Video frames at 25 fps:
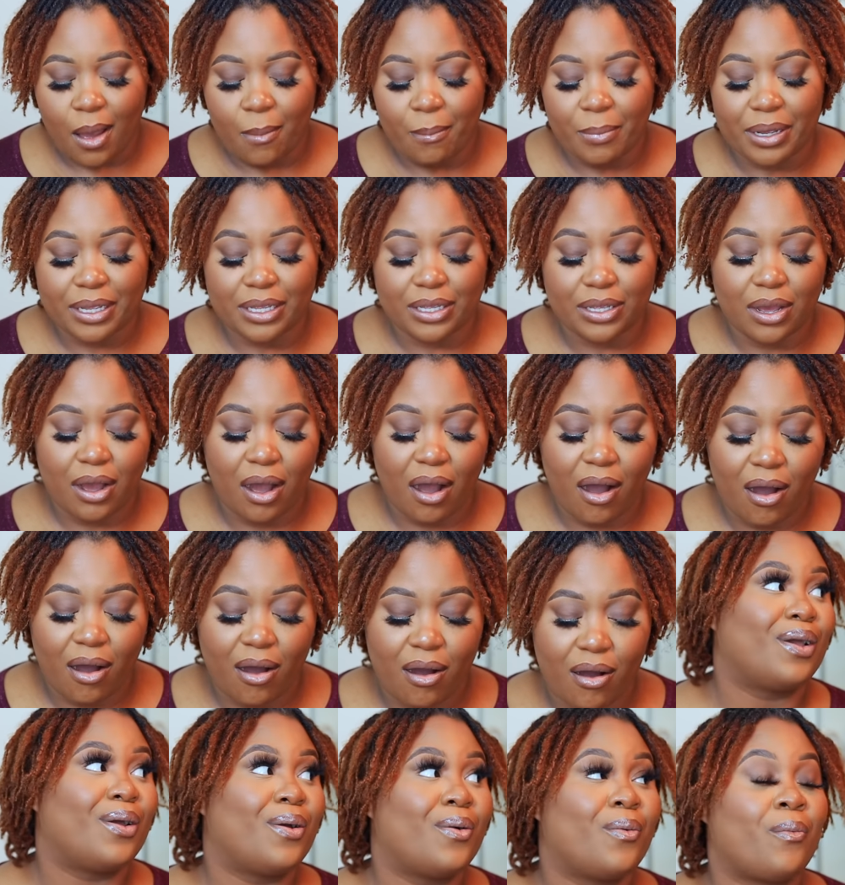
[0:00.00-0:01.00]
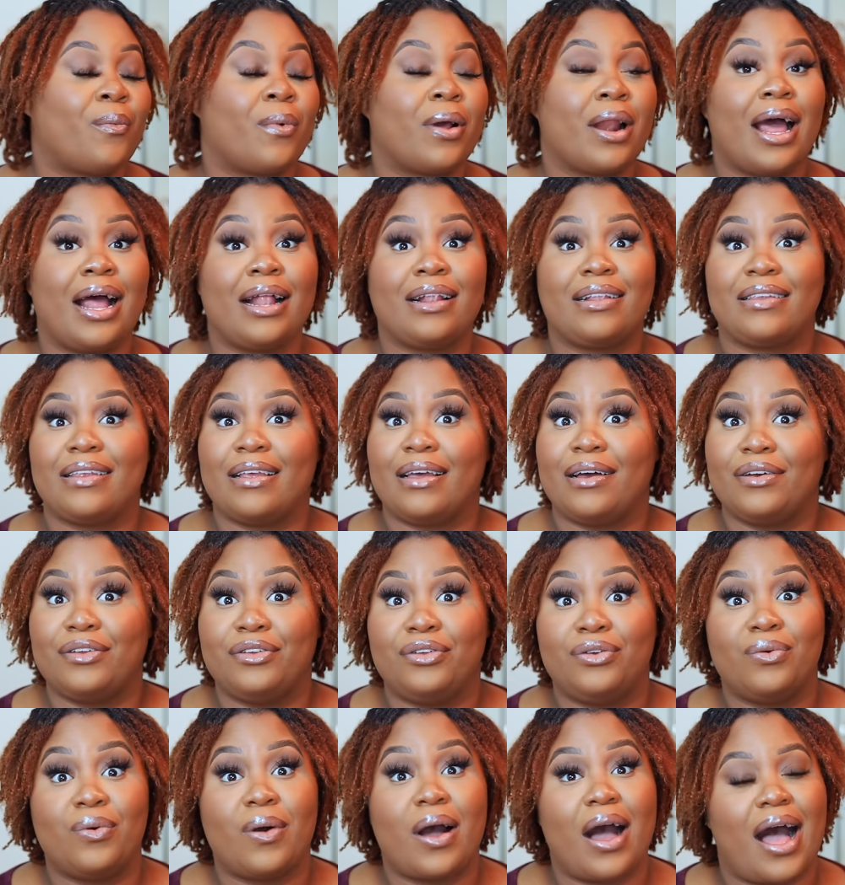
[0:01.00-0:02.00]
But y'all, when I tell
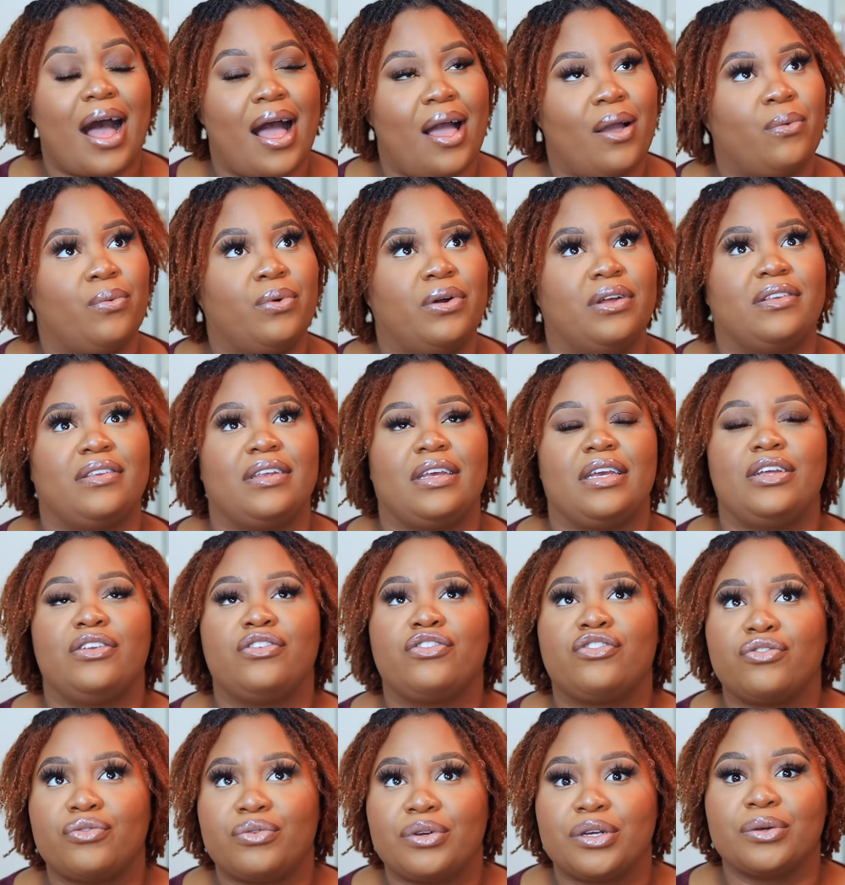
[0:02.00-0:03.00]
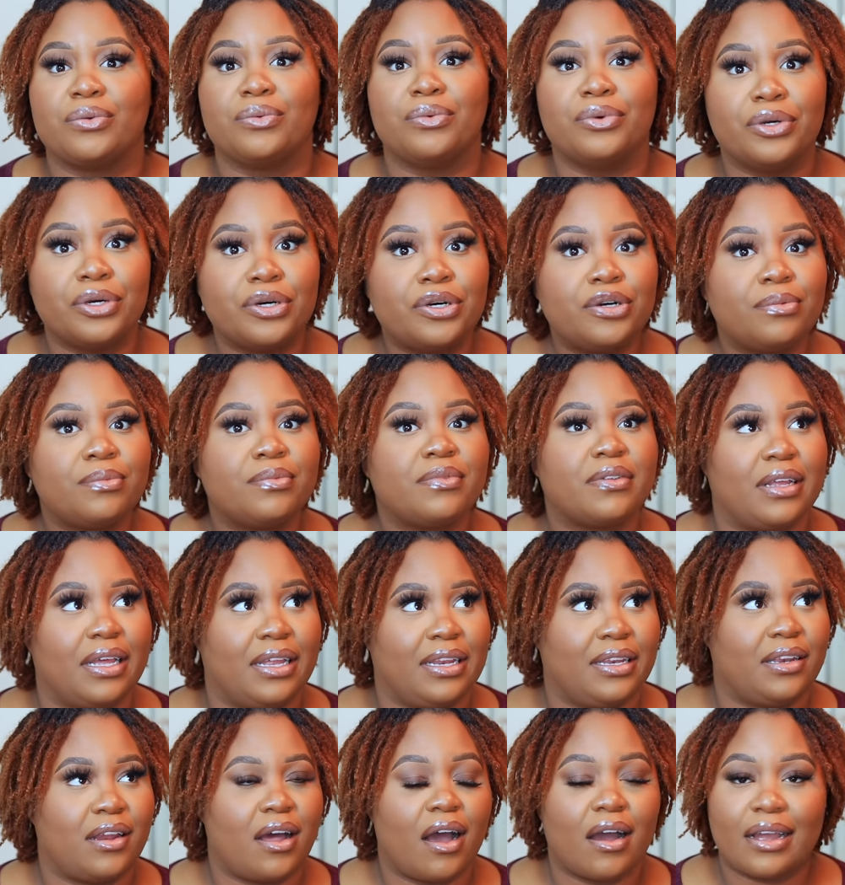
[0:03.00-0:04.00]
you I was entering rooms
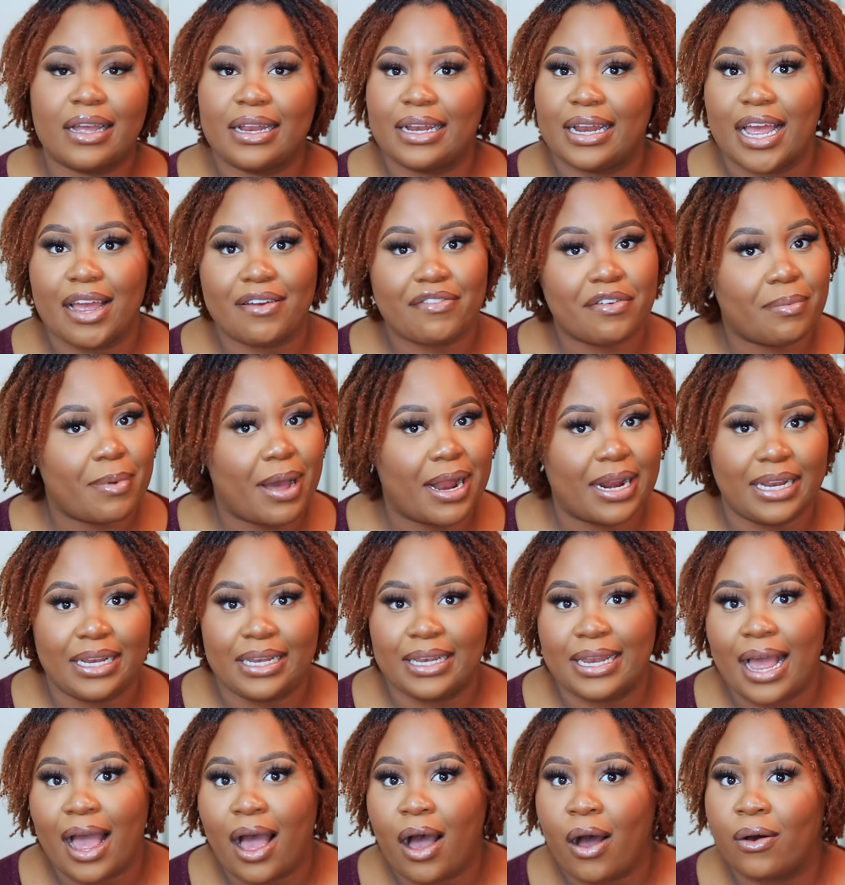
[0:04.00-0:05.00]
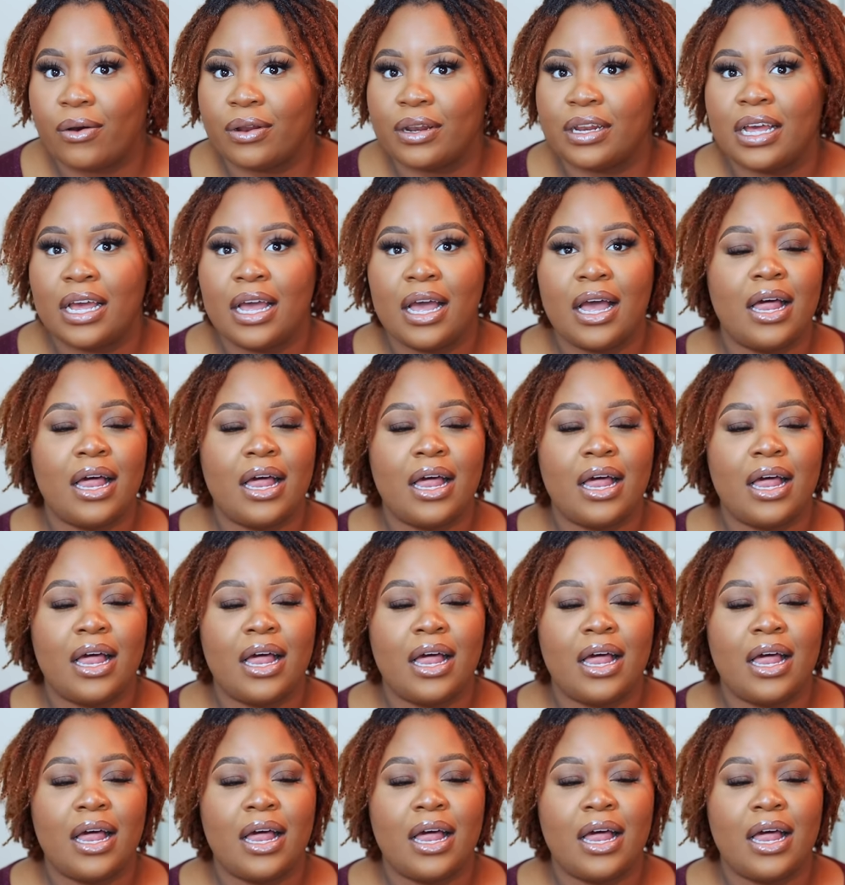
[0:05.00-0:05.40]
and knocking everybody down,